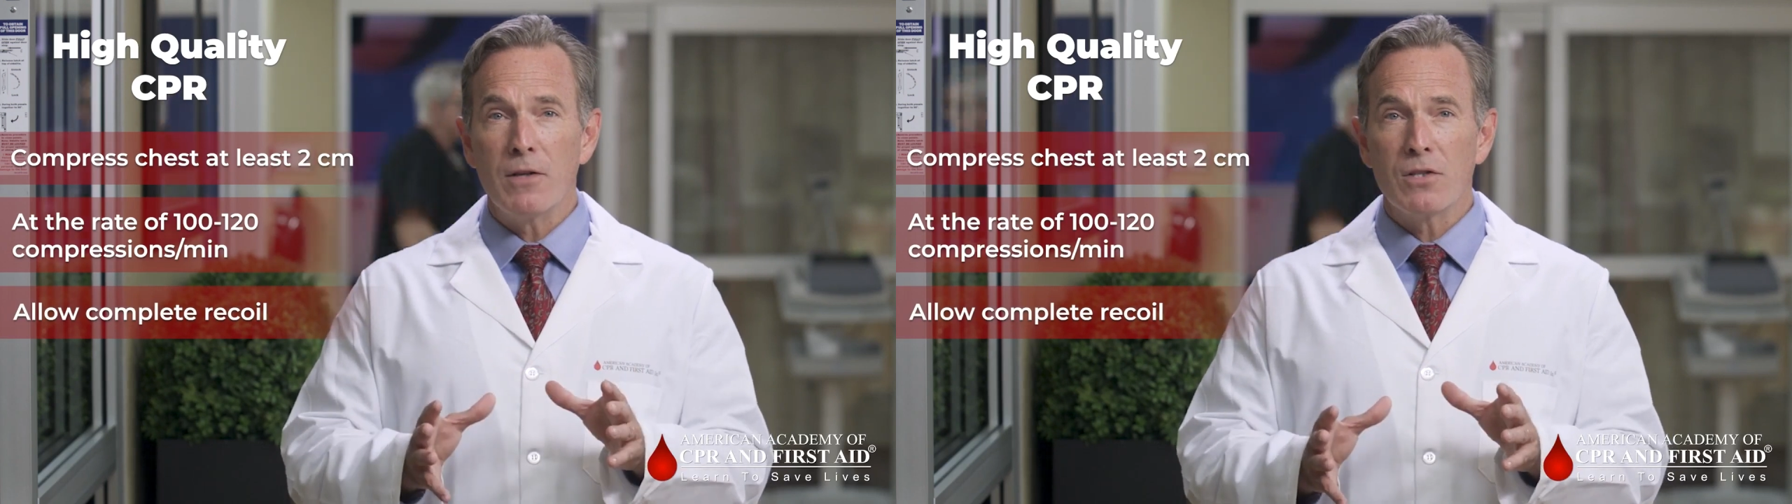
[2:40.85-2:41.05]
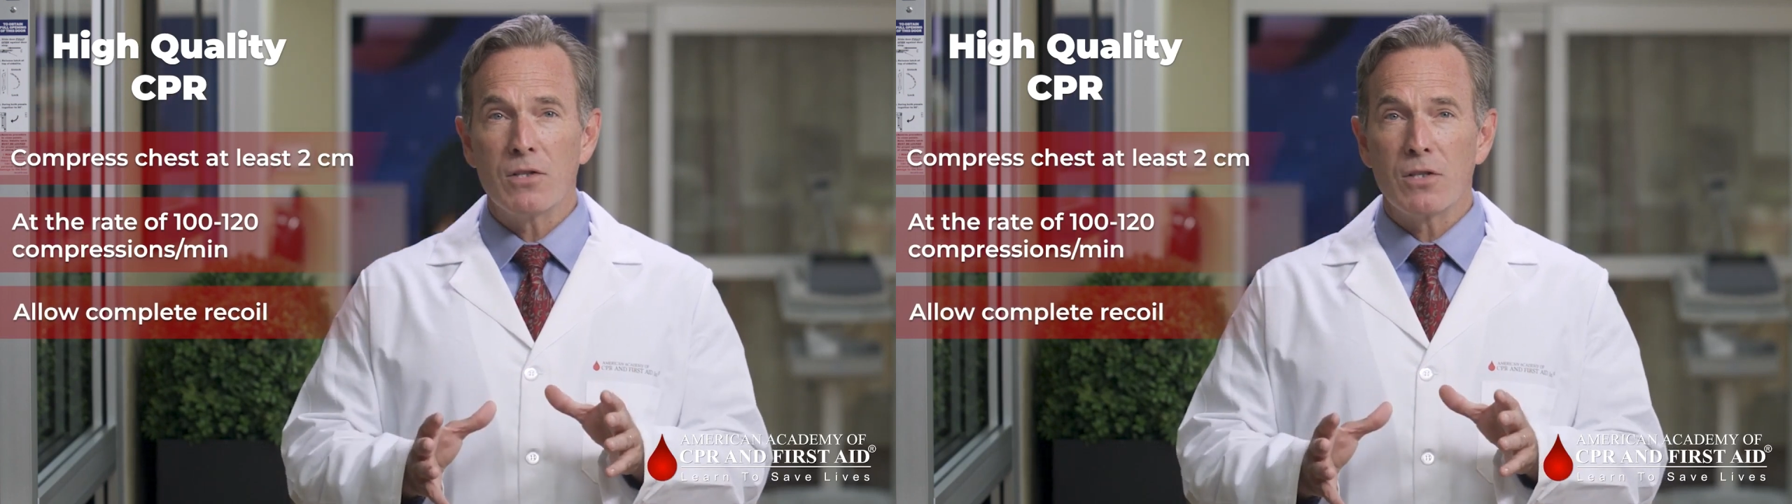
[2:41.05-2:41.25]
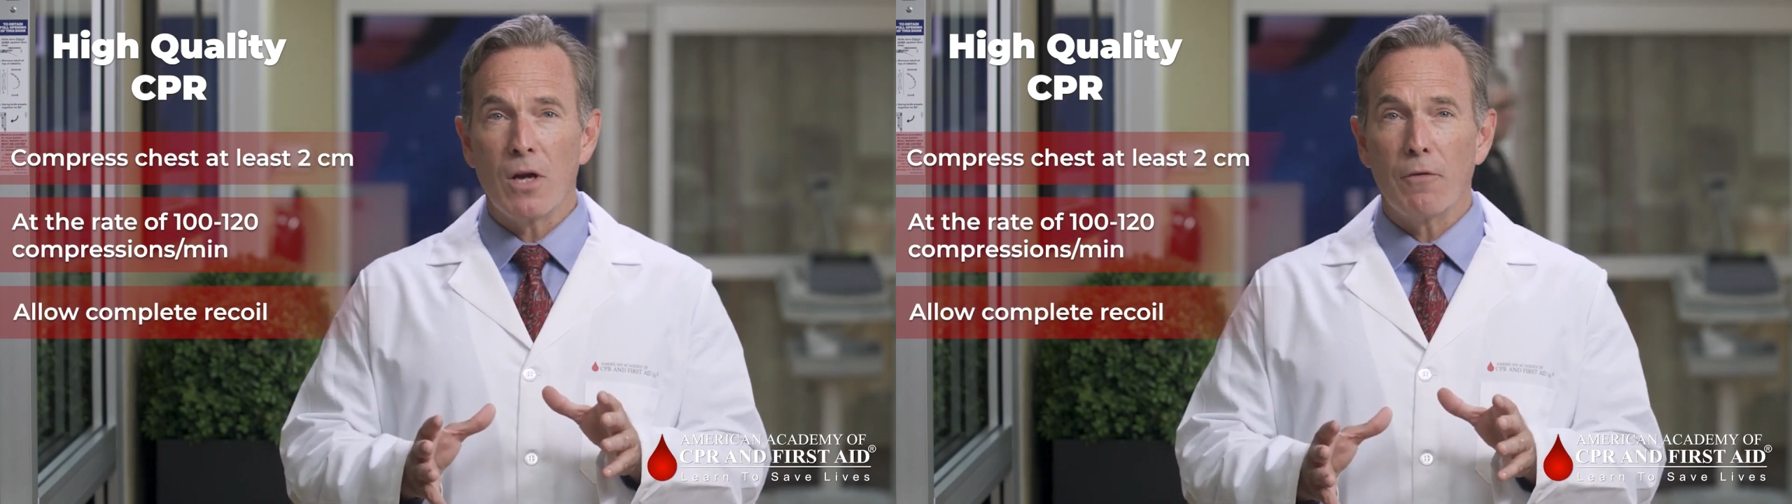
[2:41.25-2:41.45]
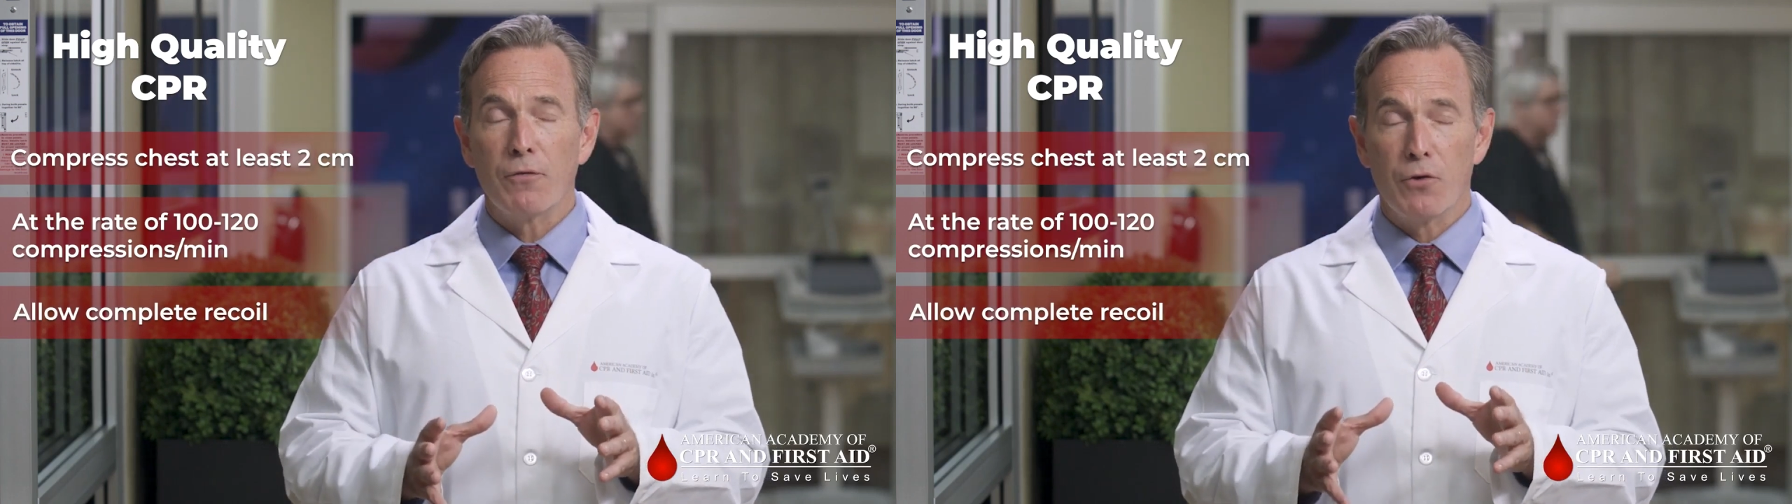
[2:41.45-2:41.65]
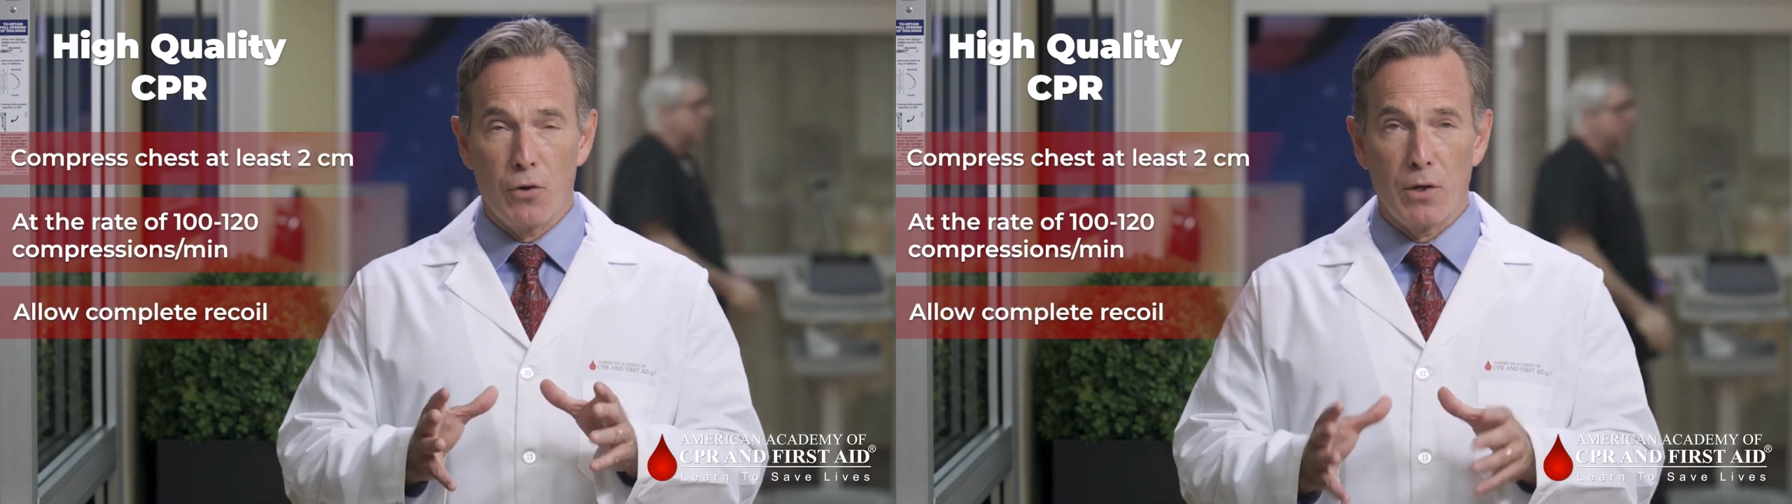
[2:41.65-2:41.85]
itself
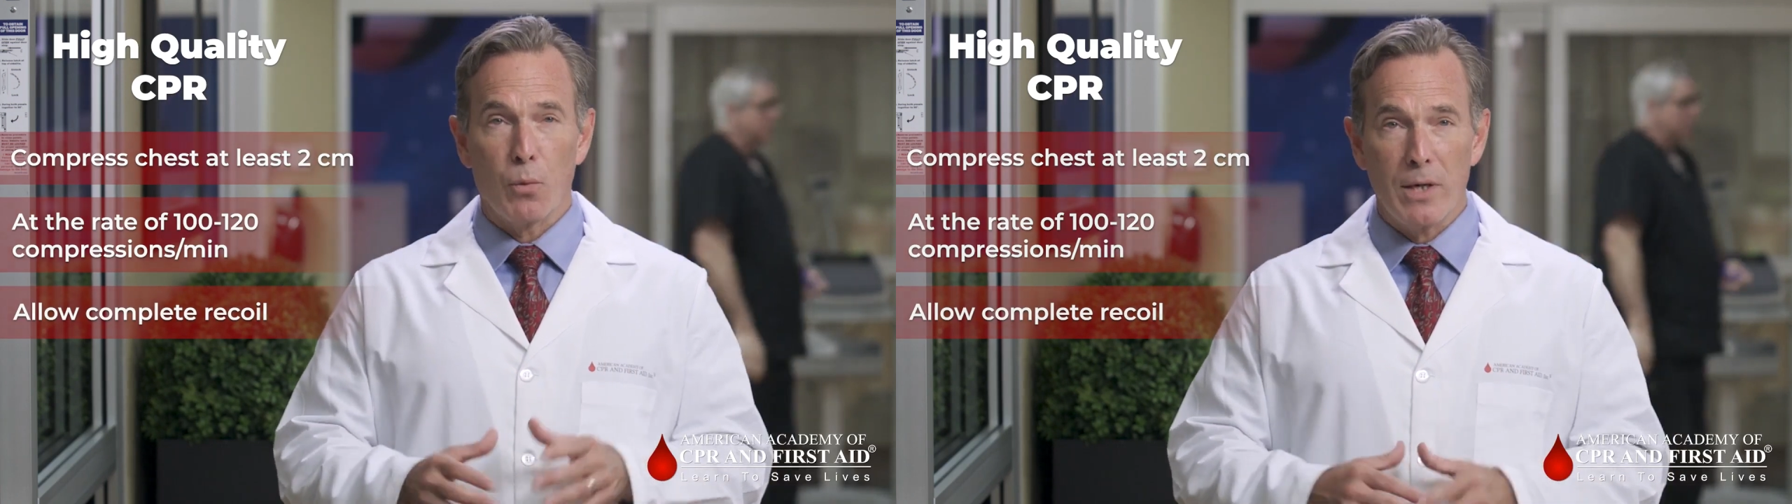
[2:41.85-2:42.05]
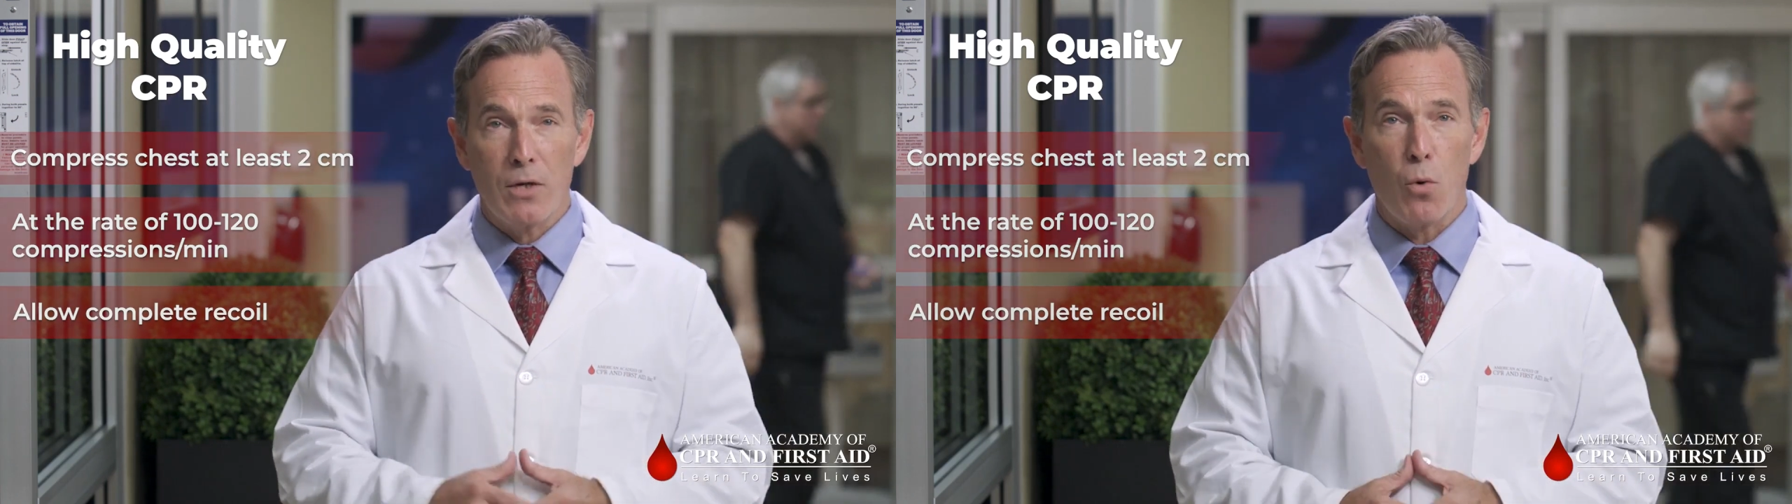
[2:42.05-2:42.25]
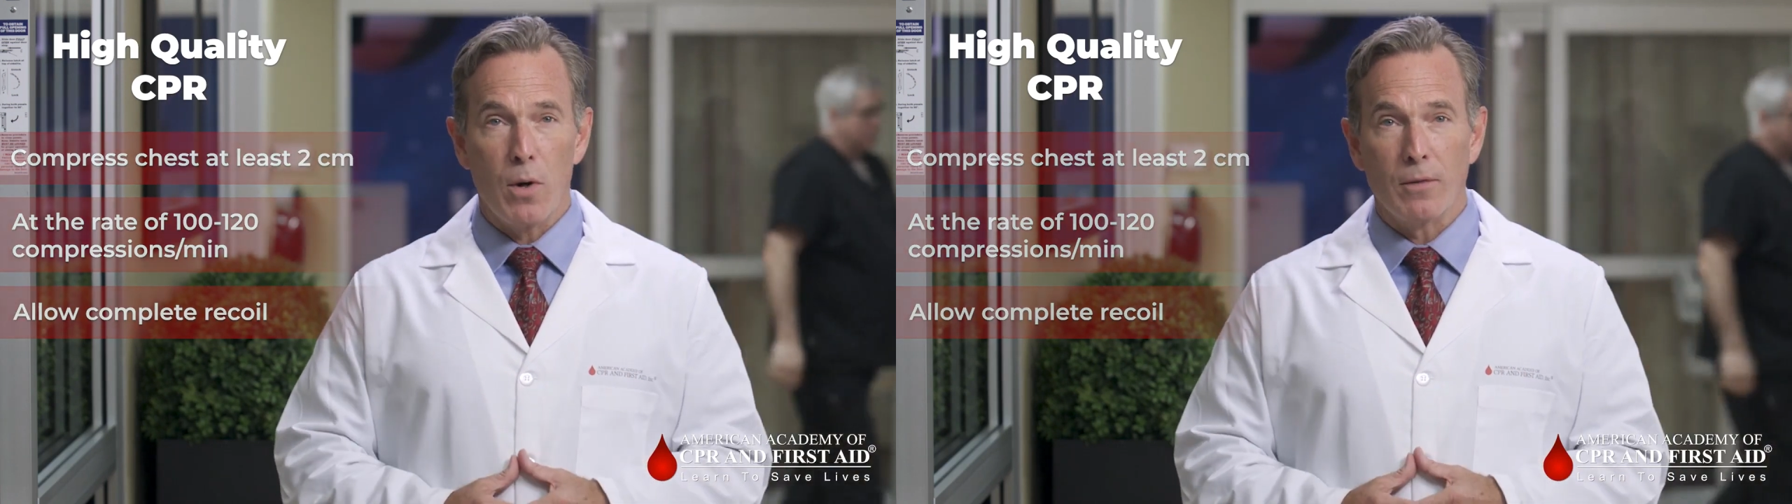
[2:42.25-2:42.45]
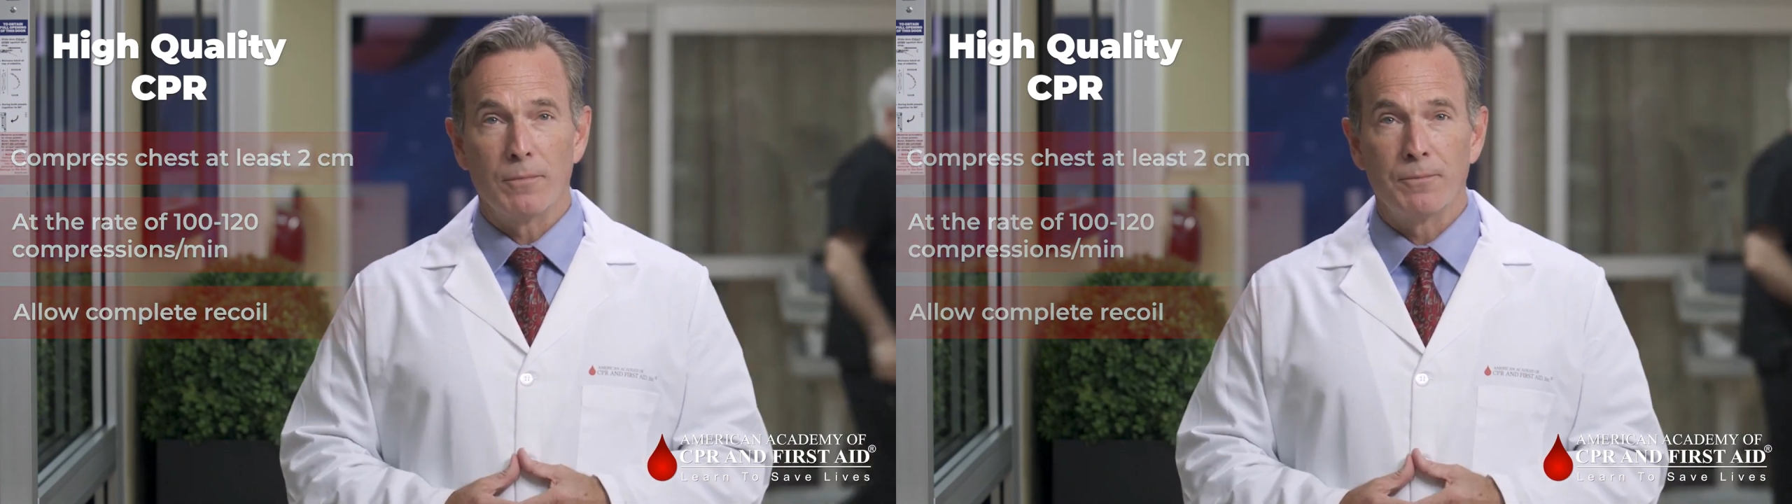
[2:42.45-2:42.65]
during recoil.